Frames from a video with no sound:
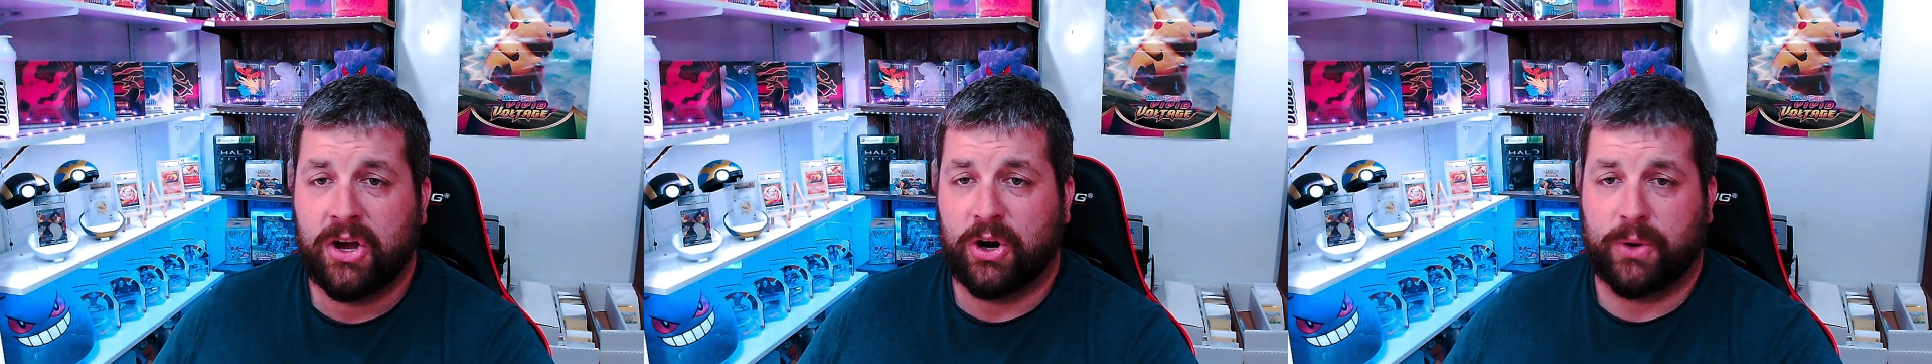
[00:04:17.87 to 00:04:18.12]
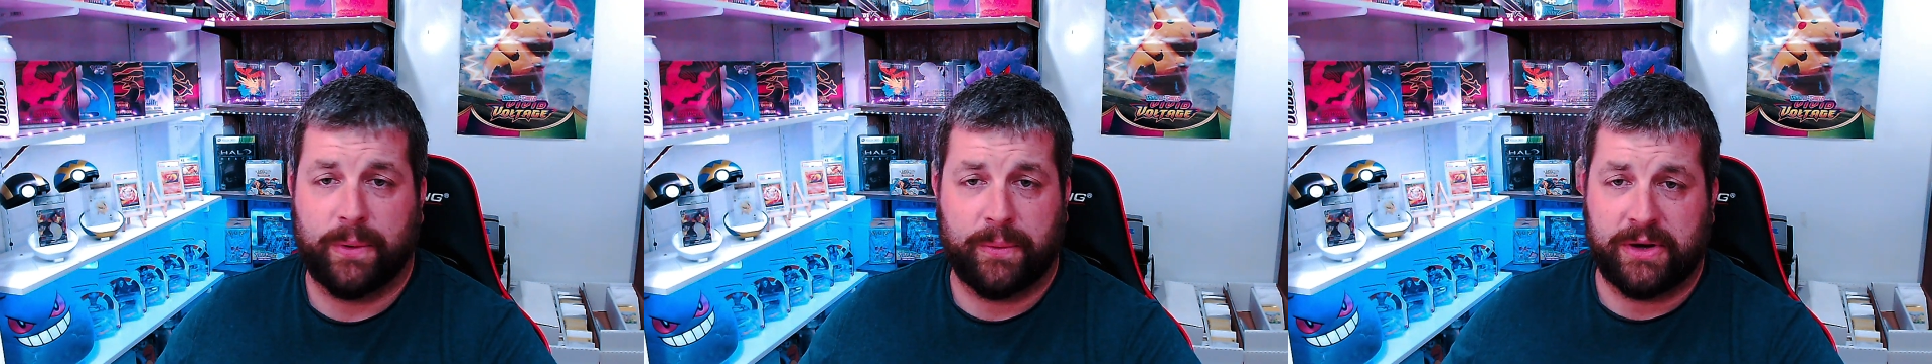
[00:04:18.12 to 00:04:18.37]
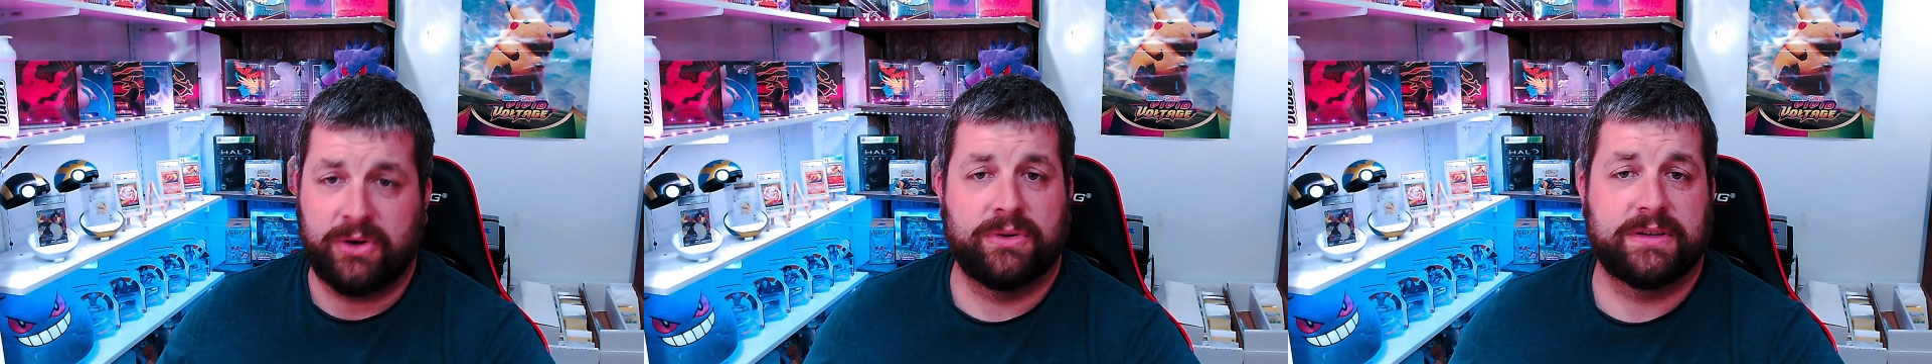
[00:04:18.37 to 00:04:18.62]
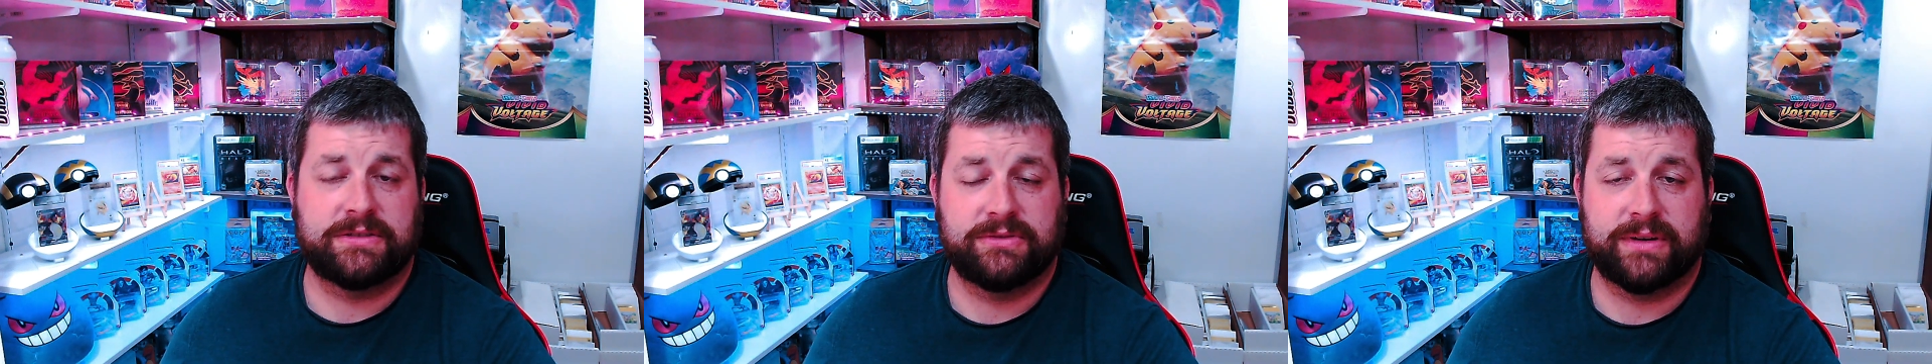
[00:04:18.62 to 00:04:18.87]
or when we
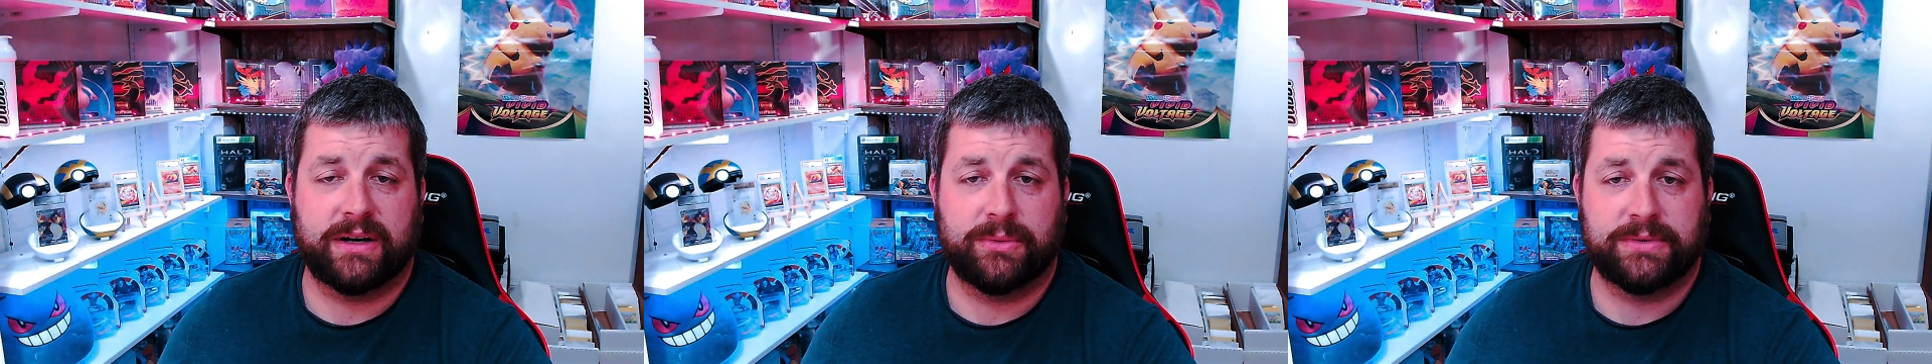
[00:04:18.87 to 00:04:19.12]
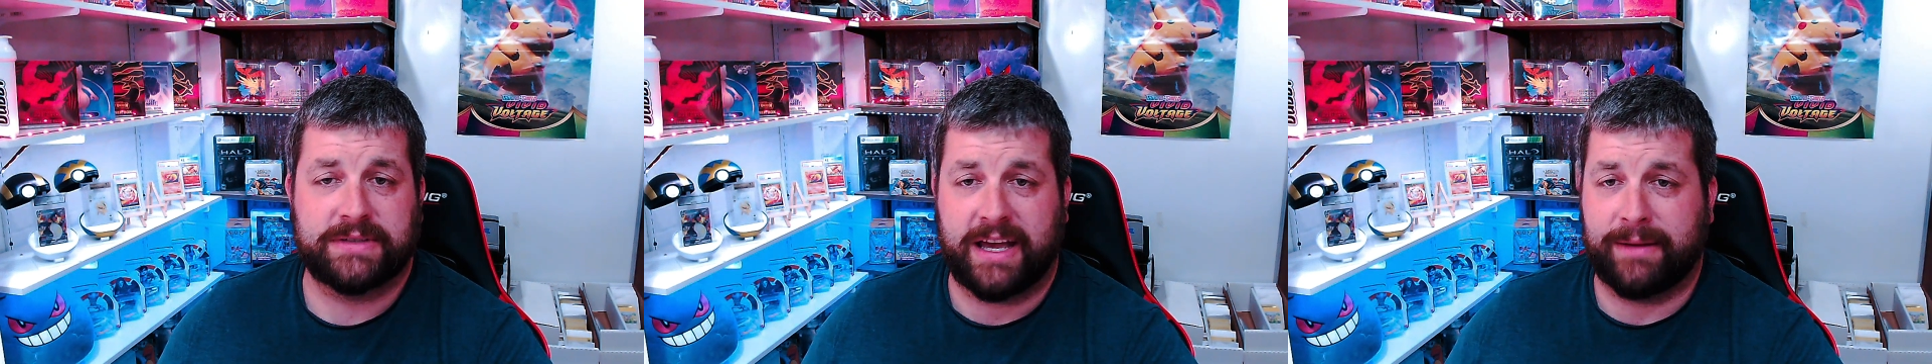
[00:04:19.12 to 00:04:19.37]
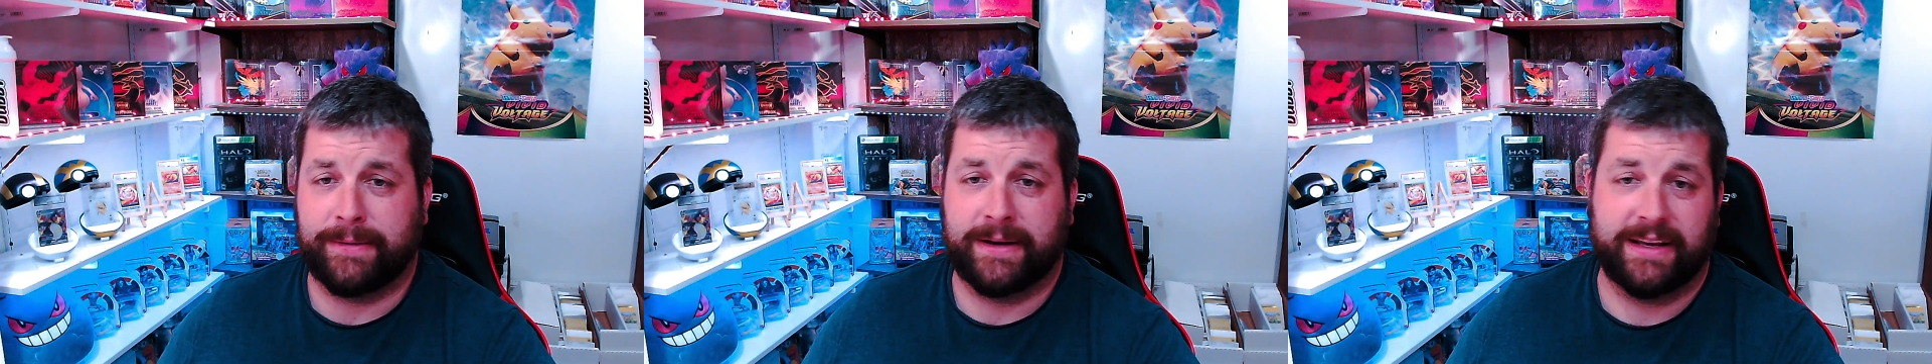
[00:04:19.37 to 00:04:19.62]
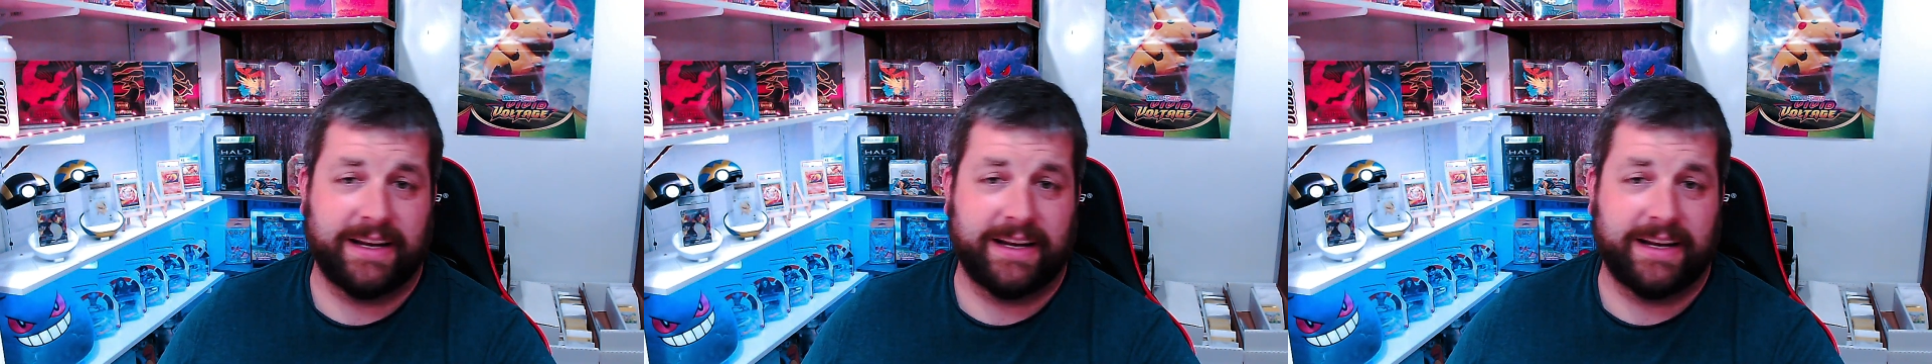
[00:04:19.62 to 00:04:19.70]
knew this new era was happening.